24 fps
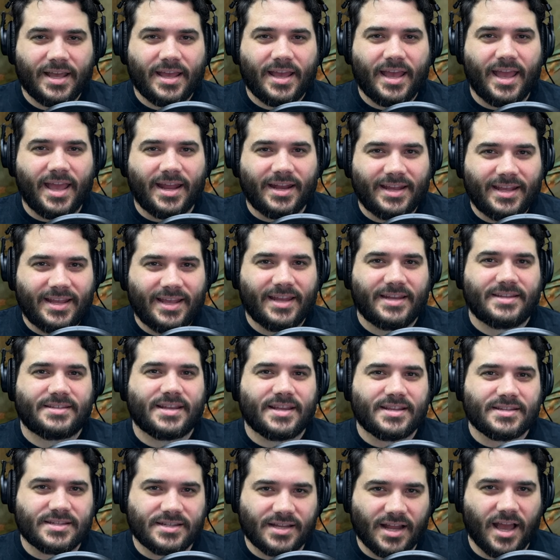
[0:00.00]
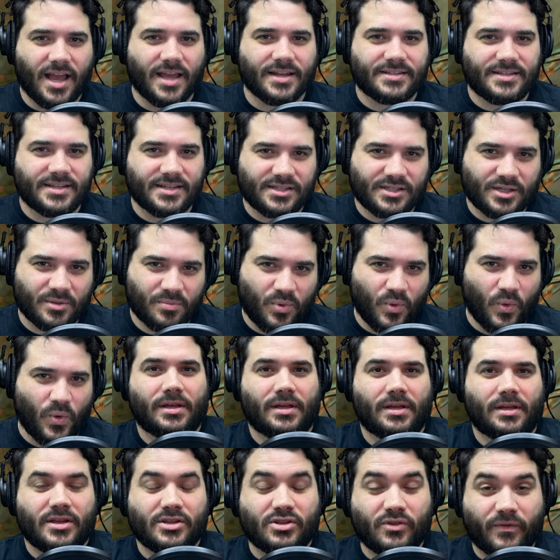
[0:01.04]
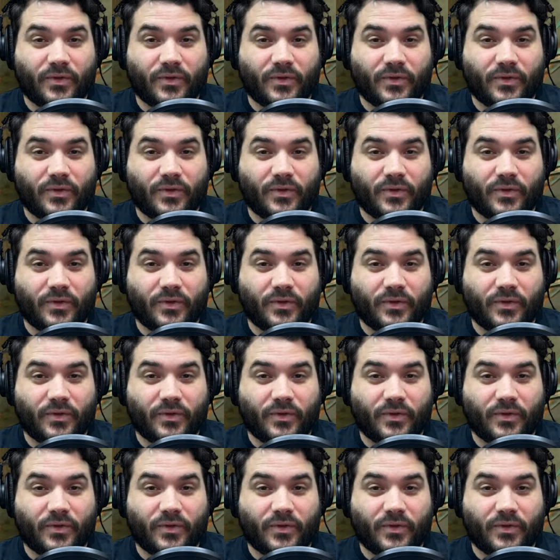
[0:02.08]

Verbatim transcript: and it does not disappoint. So